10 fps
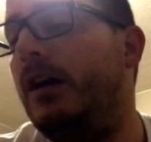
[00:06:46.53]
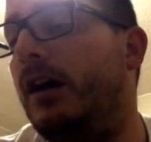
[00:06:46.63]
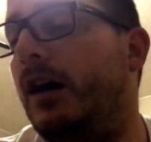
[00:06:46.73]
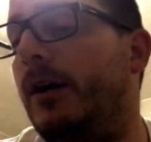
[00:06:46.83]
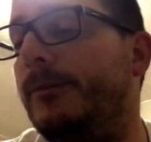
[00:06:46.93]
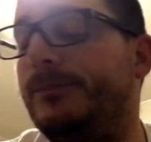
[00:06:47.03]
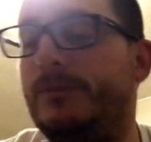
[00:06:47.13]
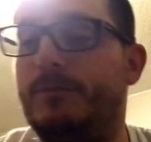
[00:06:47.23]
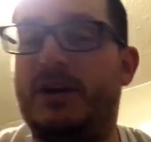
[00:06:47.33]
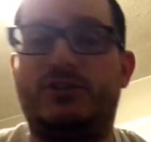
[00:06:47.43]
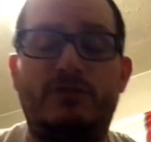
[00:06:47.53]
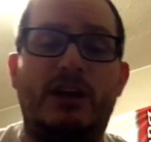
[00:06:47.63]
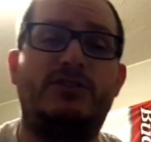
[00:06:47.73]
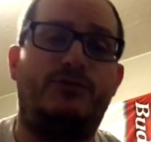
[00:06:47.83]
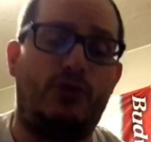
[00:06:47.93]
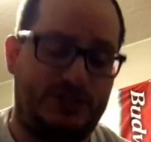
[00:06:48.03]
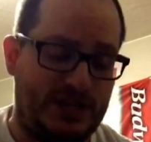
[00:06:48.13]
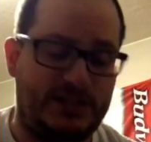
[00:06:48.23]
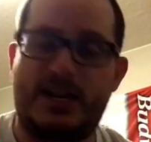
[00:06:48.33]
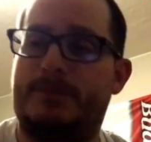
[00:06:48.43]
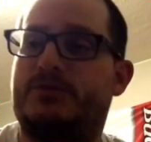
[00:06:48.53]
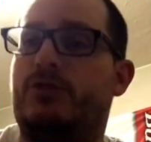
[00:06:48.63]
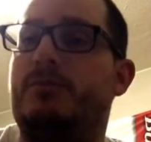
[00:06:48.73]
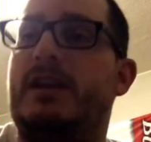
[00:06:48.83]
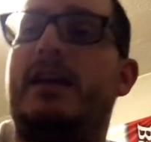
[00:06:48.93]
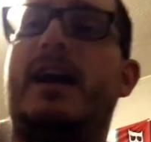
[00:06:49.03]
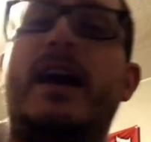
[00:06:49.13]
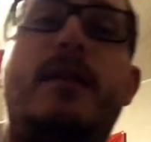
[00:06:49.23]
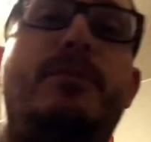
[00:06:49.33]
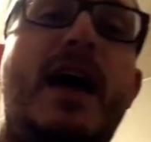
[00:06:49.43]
But 2014 Topps Chrome Mini. I got a